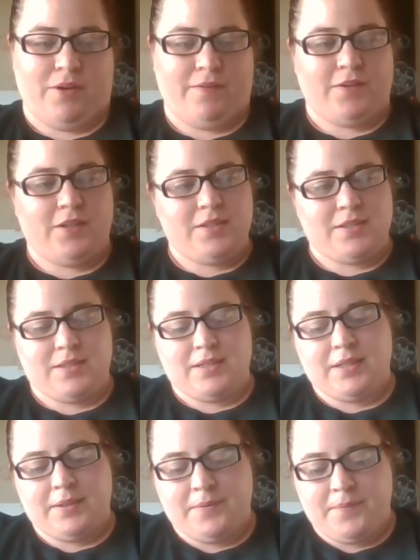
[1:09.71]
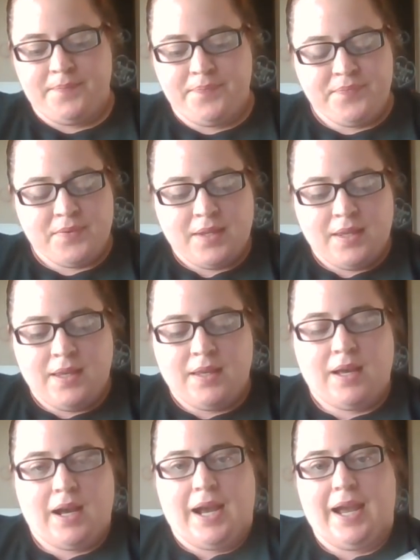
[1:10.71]
first.
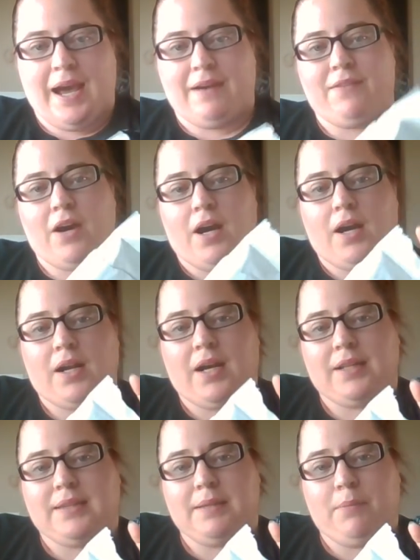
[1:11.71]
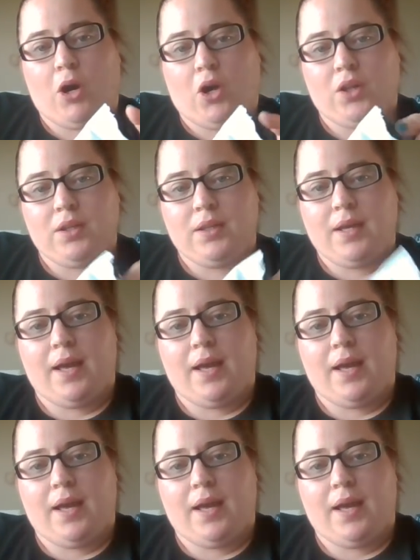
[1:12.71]
I have cut them all.